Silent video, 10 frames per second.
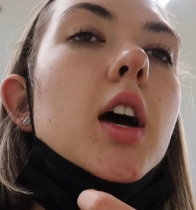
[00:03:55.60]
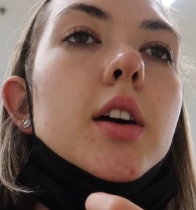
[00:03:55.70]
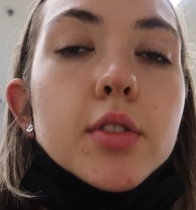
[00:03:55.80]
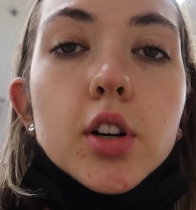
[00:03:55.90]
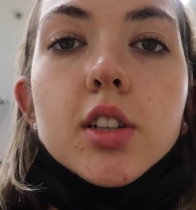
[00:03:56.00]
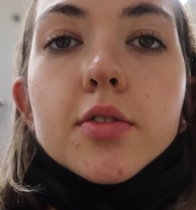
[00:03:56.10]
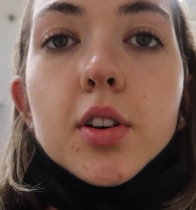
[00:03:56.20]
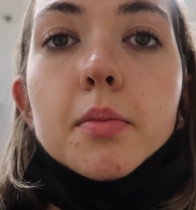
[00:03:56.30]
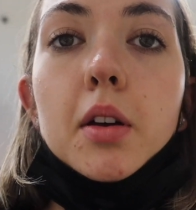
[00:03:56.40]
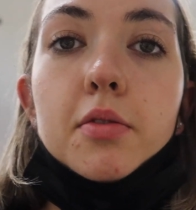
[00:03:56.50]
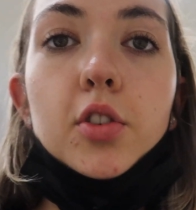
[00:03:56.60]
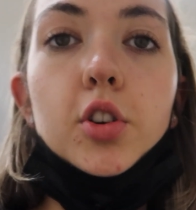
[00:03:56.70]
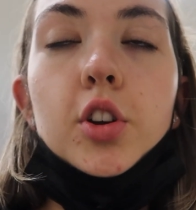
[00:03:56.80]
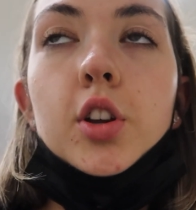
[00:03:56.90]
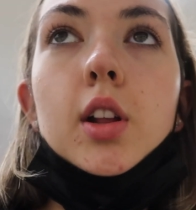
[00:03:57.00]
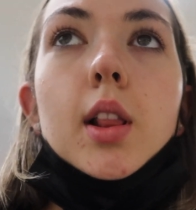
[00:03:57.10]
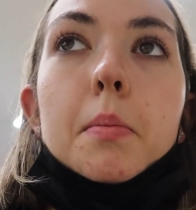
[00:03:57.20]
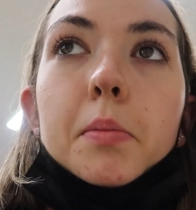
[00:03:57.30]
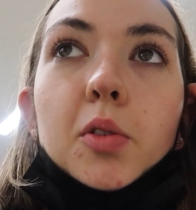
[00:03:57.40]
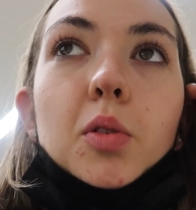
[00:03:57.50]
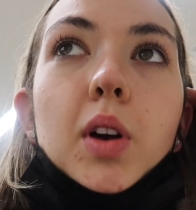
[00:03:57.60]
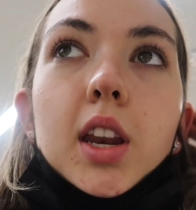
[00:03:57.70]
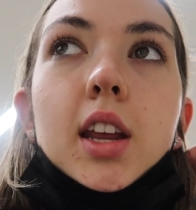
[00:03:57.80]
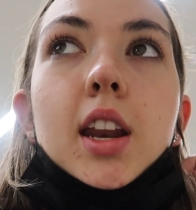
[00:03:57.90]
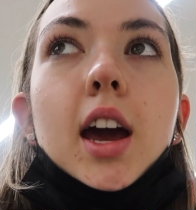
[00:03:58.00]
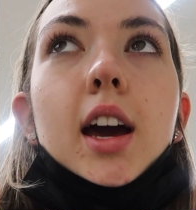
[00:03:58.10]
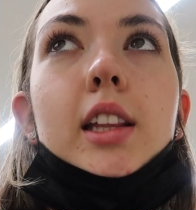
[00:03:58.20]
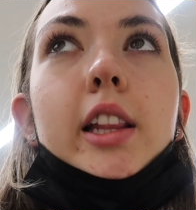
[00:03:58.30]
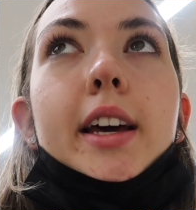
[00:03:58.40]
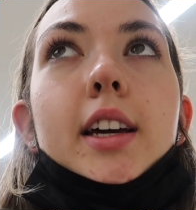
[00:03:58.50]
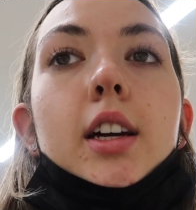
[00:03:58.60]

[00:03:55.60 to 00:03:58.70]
I forgot to film my food, but we went and had like